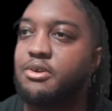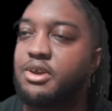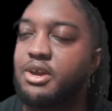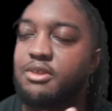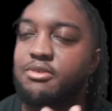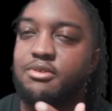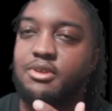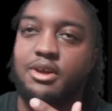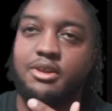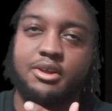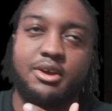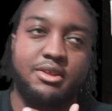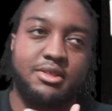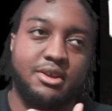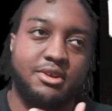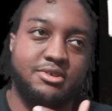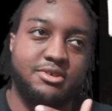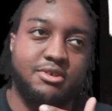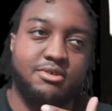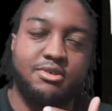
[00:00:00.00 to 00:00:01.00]
it's not like
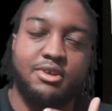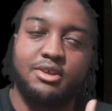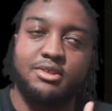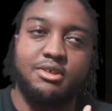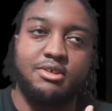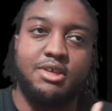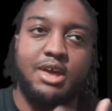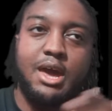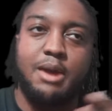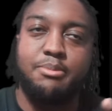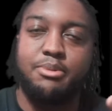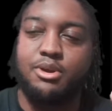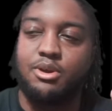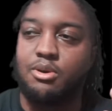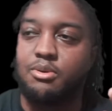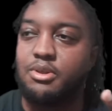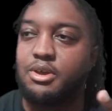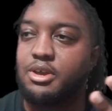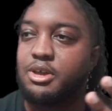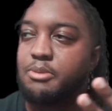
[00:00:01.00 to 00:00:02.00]
they're just like this
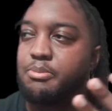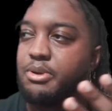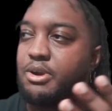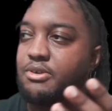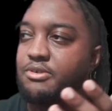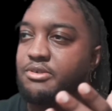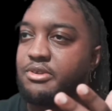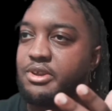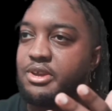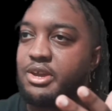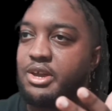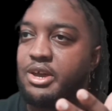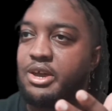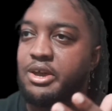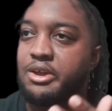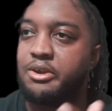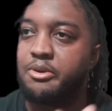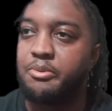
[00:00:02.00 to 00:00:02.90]
happy-go-lucky person again,